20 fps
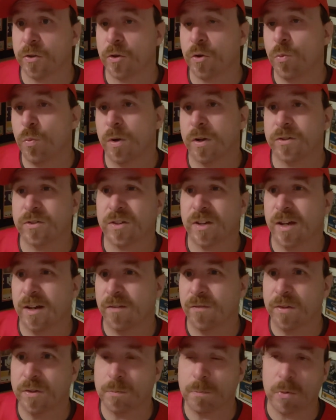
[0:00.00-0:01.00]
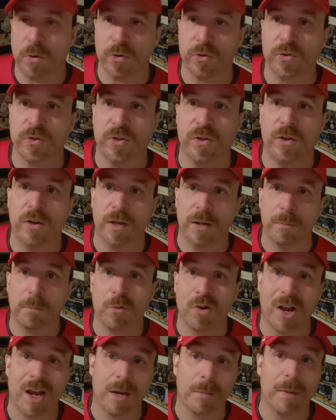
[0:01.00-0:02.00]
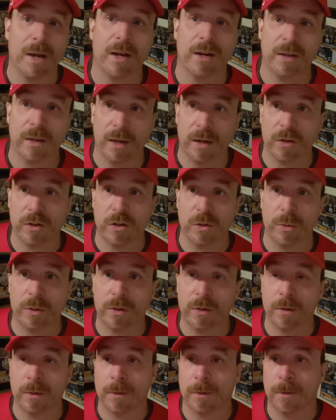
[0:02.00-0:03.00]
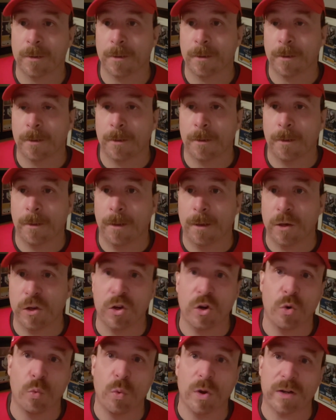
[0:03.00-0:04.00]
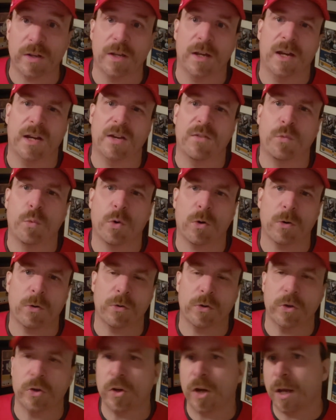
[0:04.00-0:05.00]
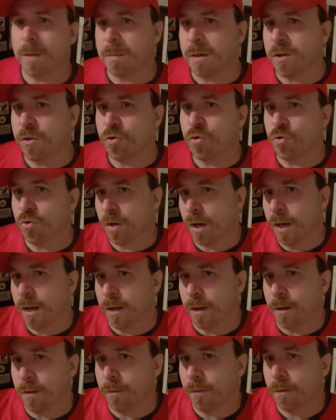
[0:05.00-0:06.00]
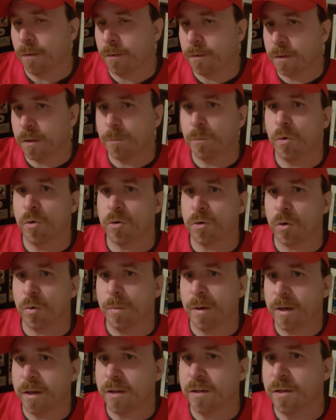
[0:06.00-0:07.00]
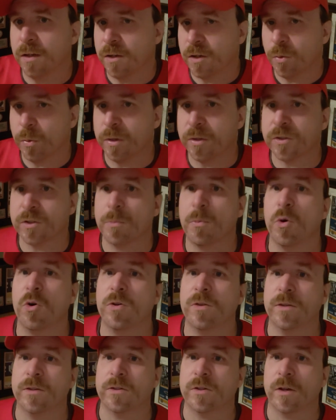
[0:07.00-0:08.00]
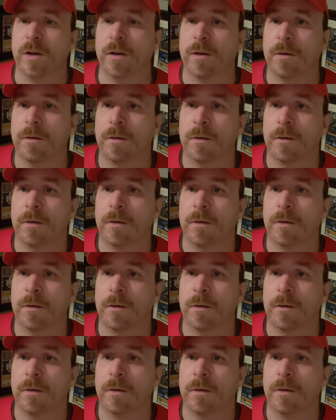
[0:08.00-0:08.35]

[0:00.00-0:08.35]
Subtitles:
There was kind of this personal and pragmatic end to it. What kind of world could I be creating tomorrow by continuing to support this guy?